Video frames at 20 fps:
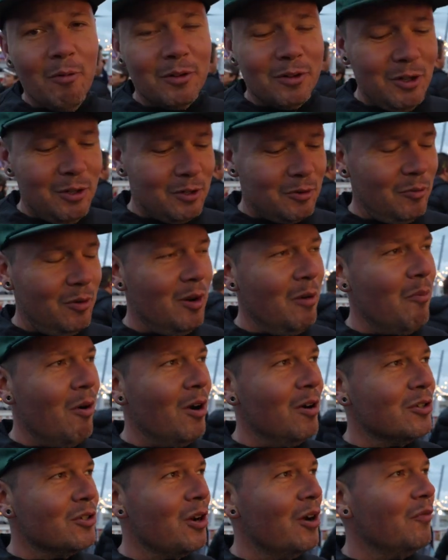with this one. I'm
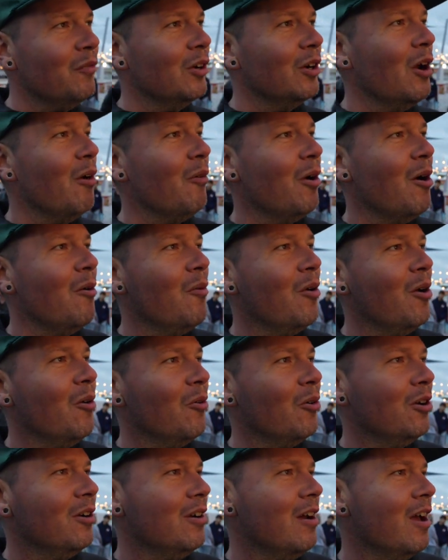already trying to figure out what I want to
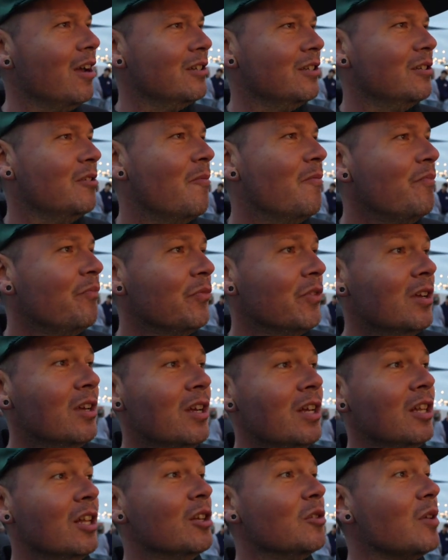order next.
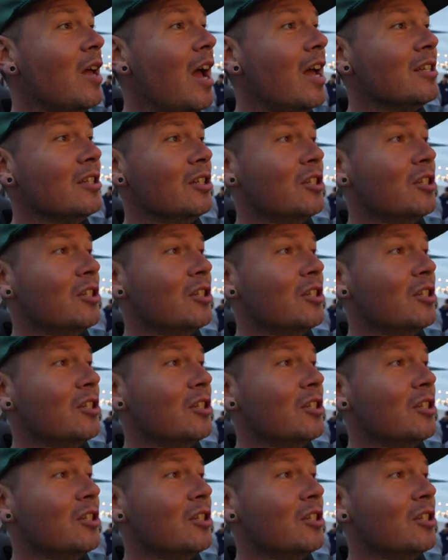This one has